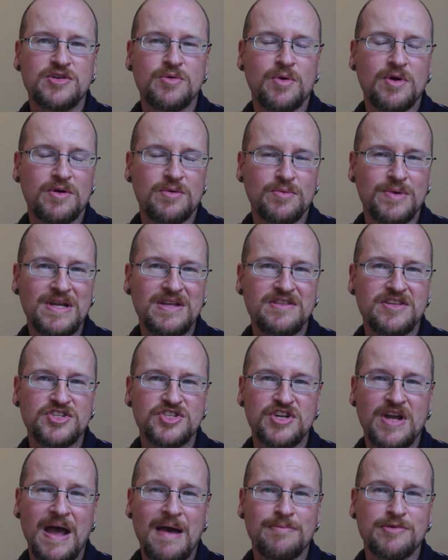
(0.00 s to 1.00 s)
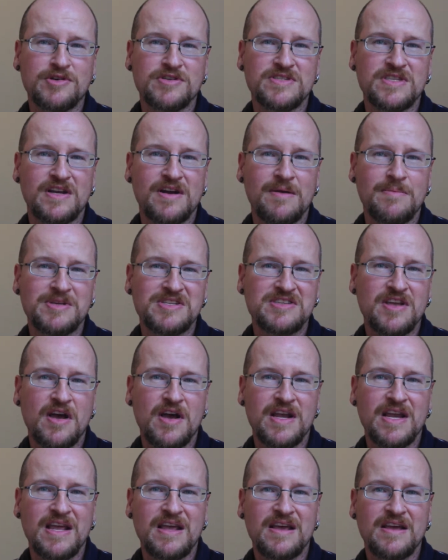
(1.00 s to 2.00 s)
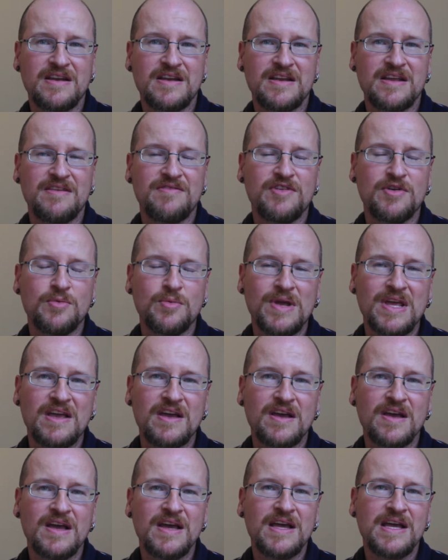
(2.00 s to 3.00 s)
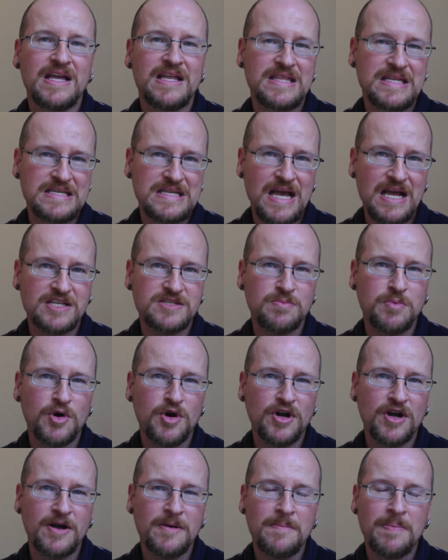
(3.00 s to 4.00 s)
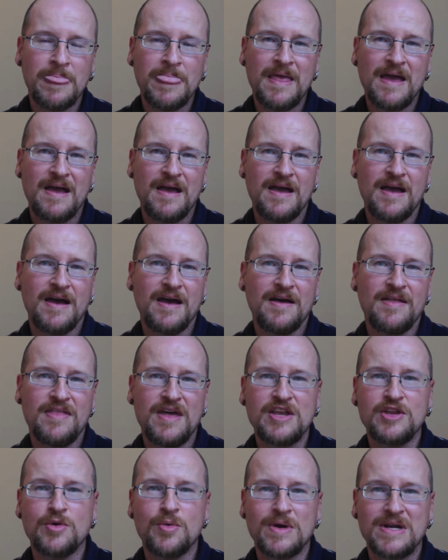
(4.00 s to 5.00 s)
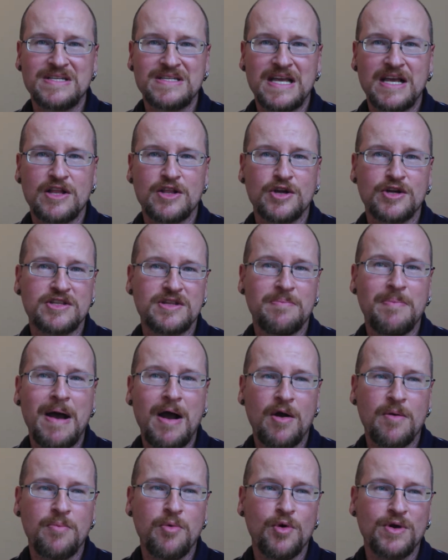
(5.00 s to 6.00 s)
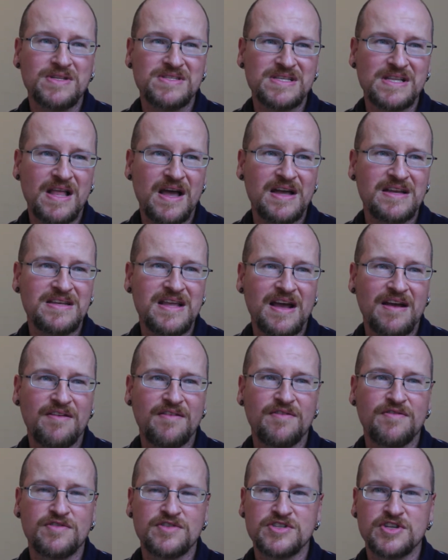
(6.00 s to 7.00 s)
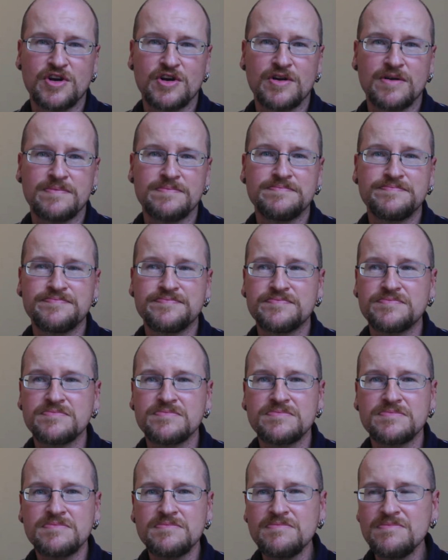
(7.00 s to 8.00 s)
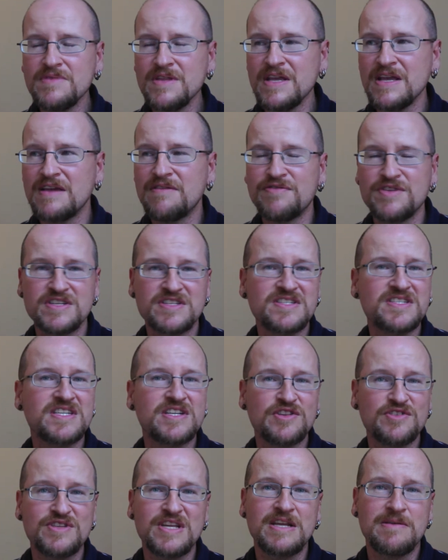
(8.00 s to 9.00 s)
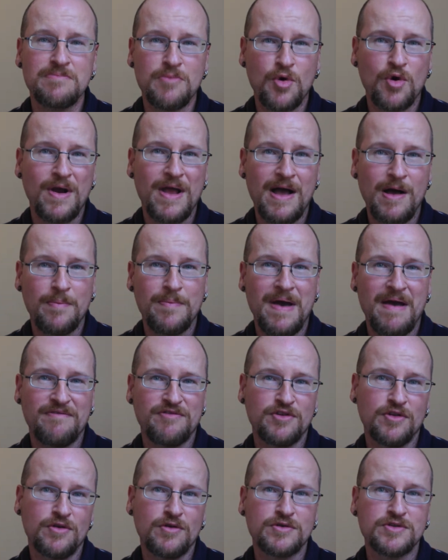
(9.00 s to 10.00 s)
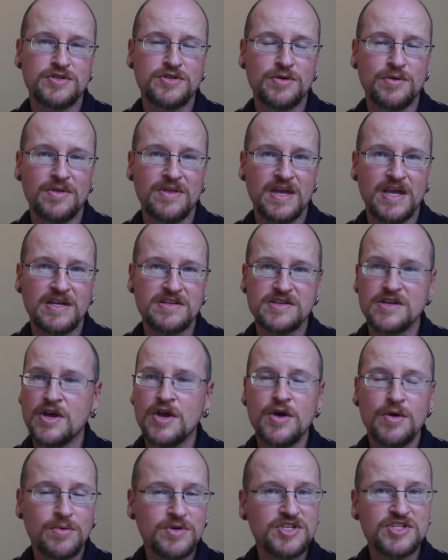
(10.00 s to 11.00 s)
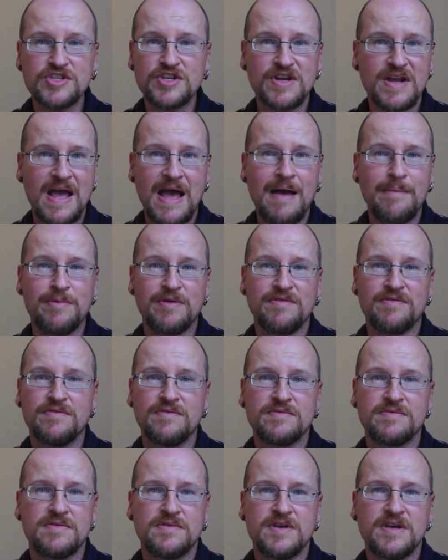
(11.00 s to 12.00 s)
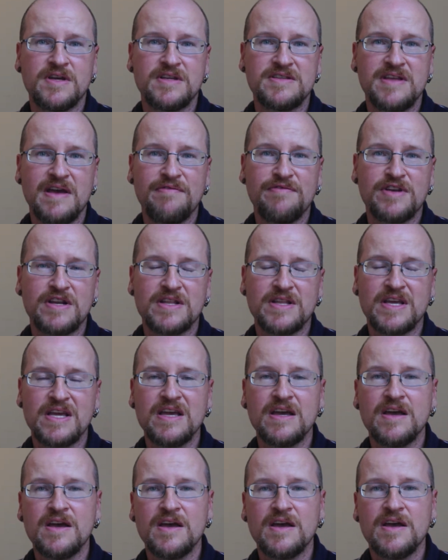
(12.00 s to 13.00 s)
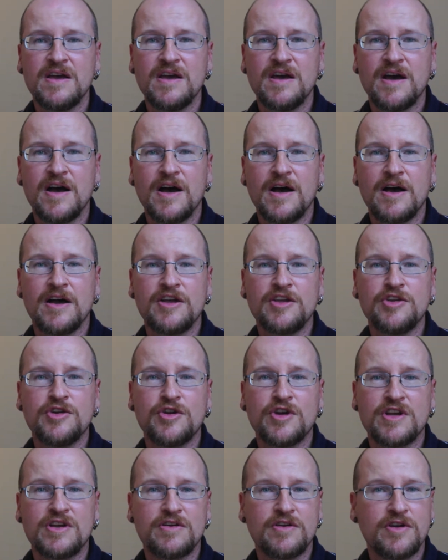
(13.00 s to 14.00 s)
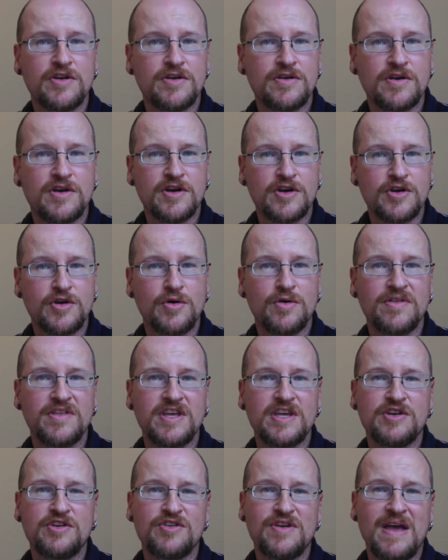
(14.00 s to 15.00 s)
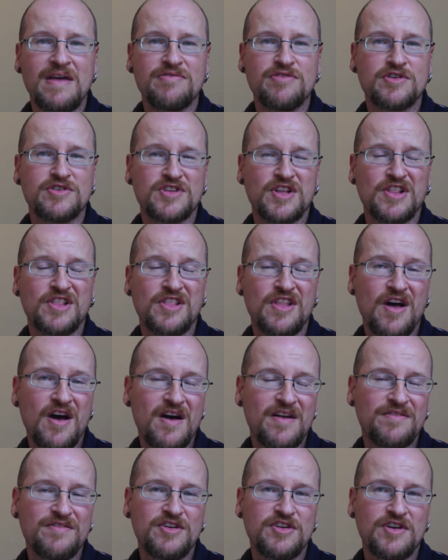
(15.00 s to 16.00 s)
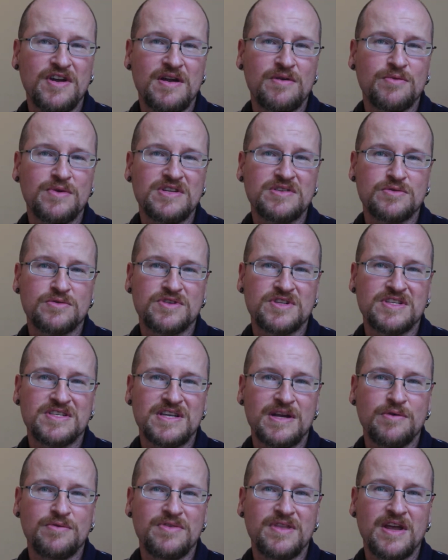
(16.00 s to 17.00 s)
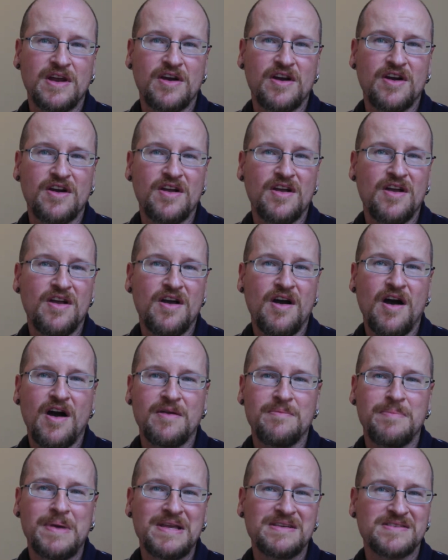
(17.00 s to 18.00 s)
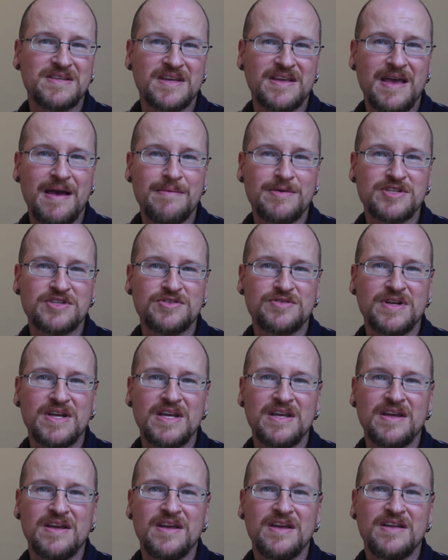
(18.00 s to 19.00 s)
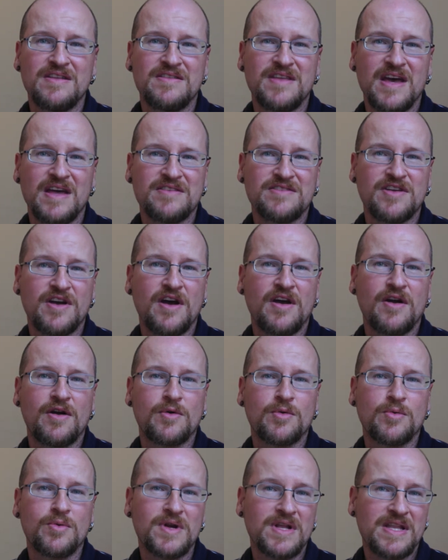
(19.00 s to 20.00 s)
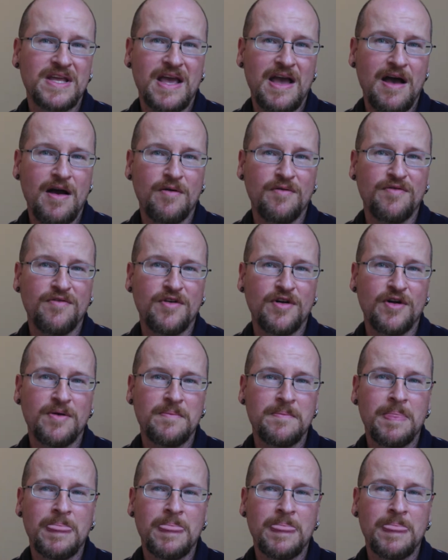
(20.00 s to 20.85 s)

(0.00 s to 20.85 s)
You want to read the chapters that I'm assigning in a given week in the textbook. Then you want to take a look at the PowerPoint slide deck for certain. If you still need more help after those two things, which is going to happen, definitely, you can go to the internet. There's a lot of internet resources out there on basic chemistry that are really helpful.